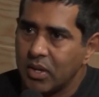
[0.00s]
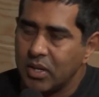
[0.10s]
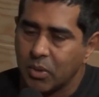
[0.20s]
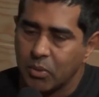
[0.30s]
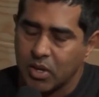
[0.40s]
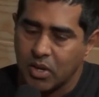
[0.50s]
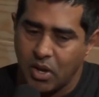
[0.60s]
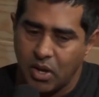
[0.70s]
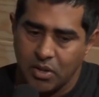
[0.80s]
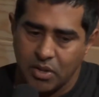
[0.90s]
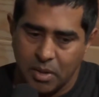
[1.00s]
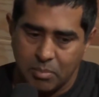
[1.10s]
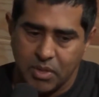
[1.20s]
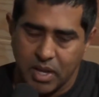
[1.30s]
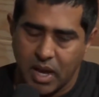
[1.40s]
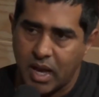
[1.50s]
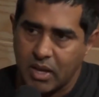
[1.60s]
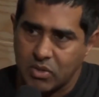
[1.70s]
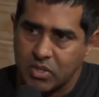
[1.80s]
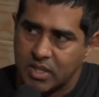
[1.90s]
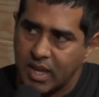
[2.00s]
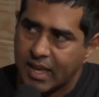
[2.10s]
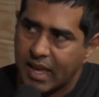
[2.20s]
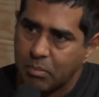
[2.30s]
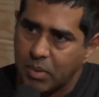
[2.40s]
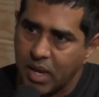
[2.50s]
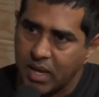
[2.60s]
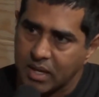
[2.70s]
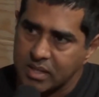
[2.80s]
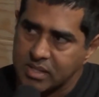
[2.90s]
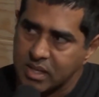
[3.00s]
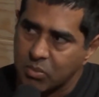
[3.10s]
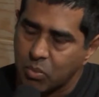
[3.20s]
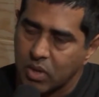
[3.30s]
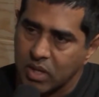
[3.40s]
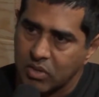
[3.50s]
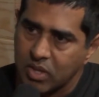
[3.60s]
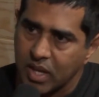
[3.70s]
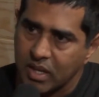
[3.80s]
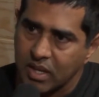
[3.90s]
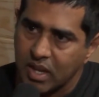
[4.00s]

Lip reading: We called up the guy who did that campaign and said, what do you think?